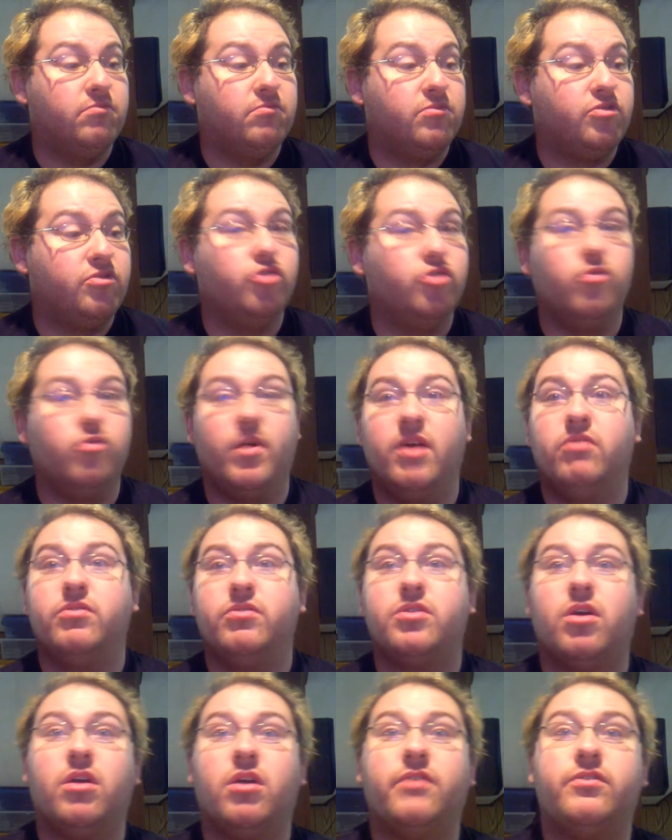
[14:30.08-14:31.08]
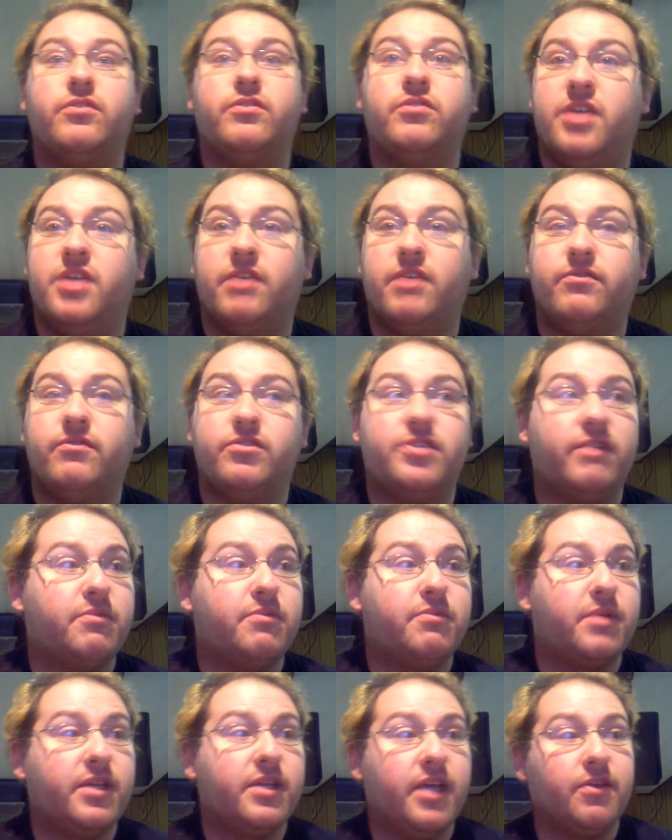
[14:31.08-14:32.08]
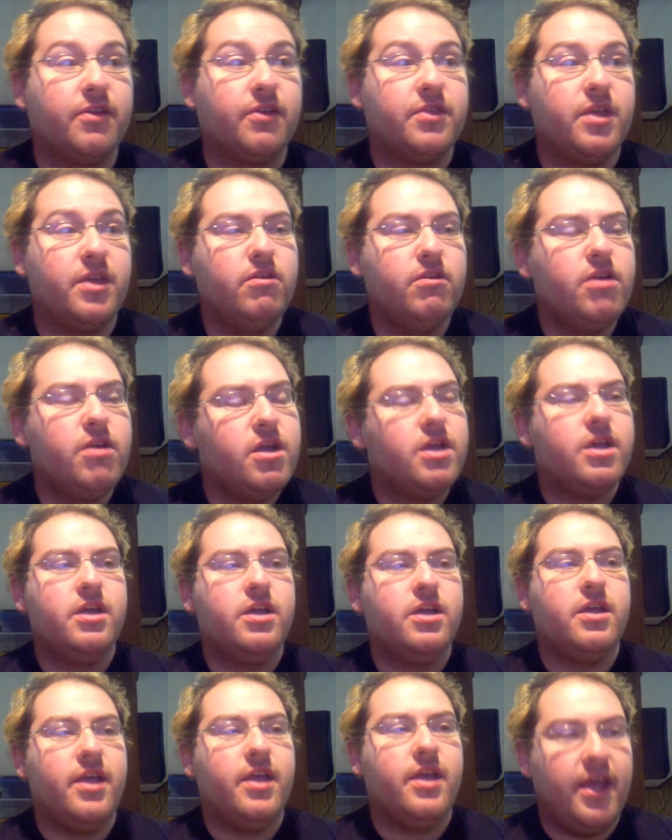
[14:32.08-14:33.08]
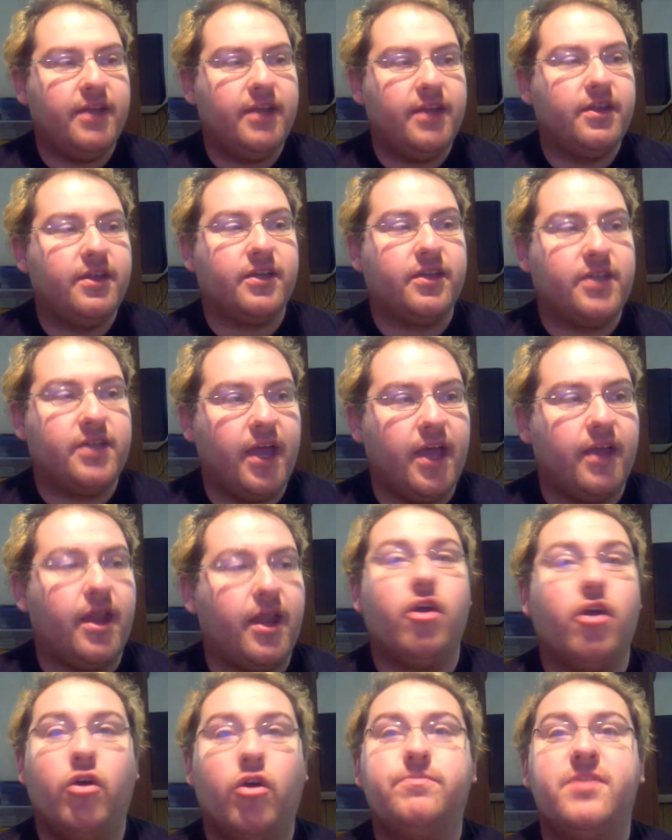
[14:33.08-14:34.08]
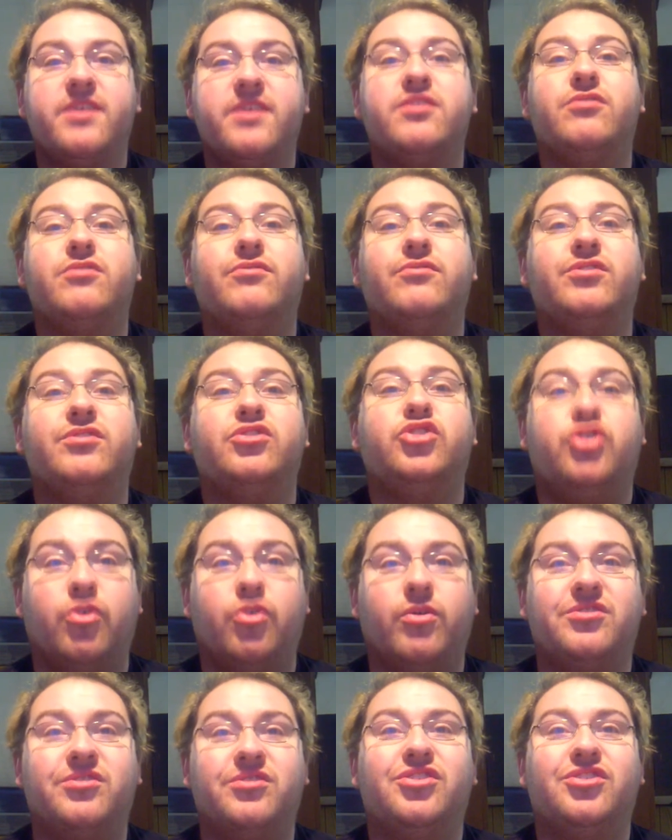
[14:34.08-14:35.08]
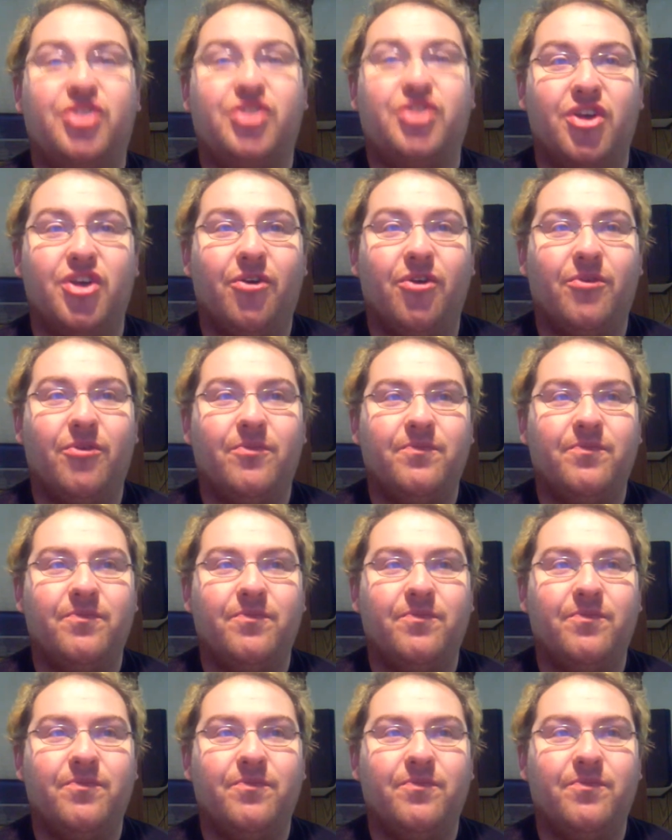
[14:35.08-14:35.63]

do well with all of your endeavors, everybody out there. And again, I hope that you enjoyed the show.